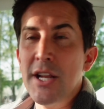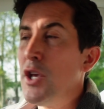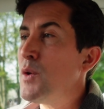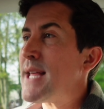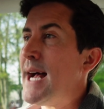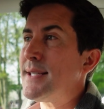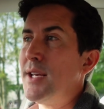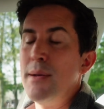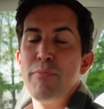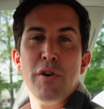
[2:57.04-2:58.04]
to use that
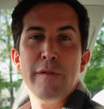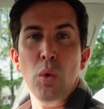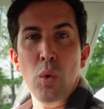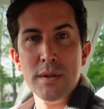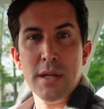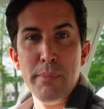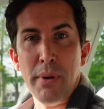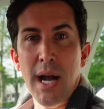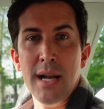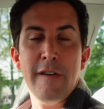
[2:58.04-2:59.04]
to improve
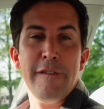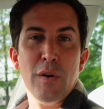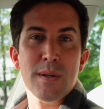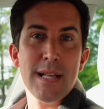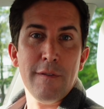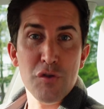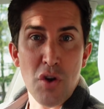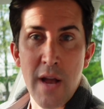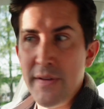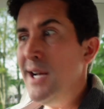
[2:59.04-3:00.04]
autopilot and full
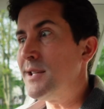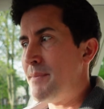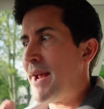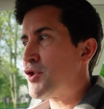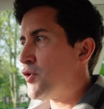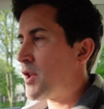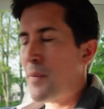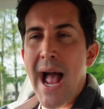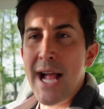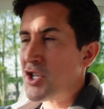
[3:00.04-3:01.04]
self-drive to make sure that
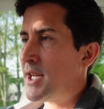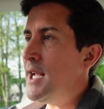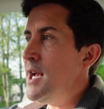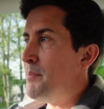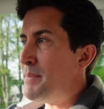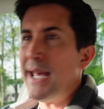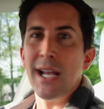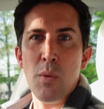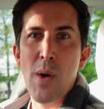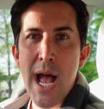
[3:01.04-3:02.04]
we're actually being
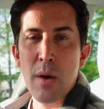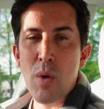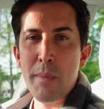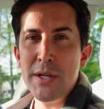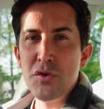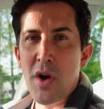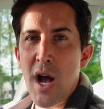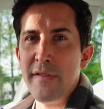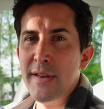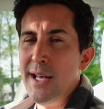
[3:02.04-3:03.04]
aware when we
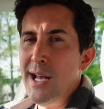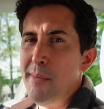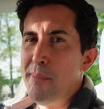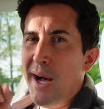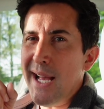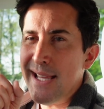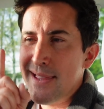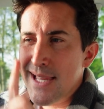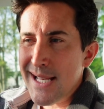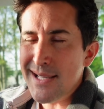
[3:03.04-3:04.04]
drive. But in this